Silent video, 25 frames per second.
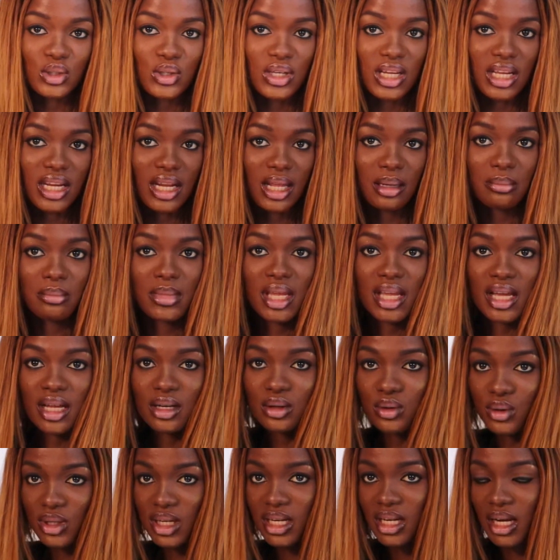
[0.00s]
looking at me
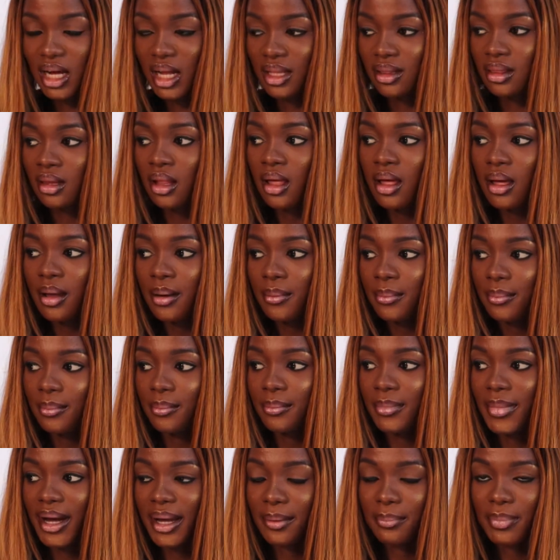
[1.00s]
and looking at
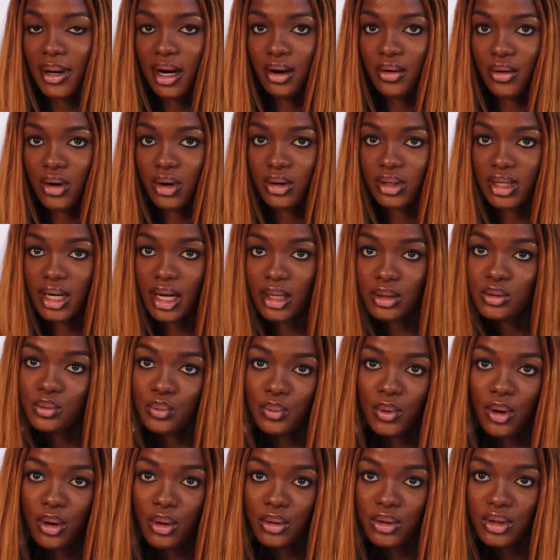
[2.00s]
my background as
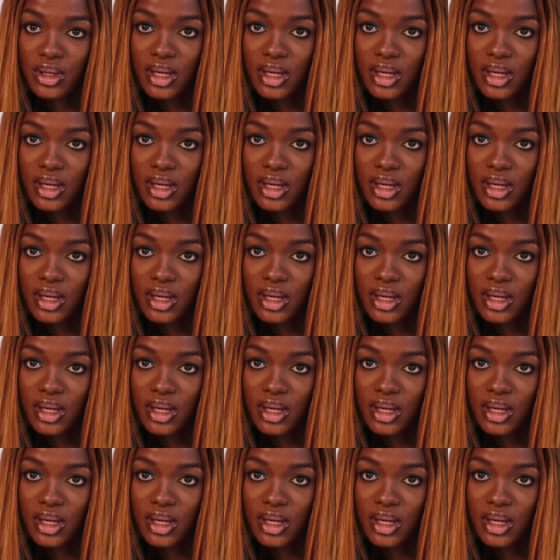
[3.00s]
well.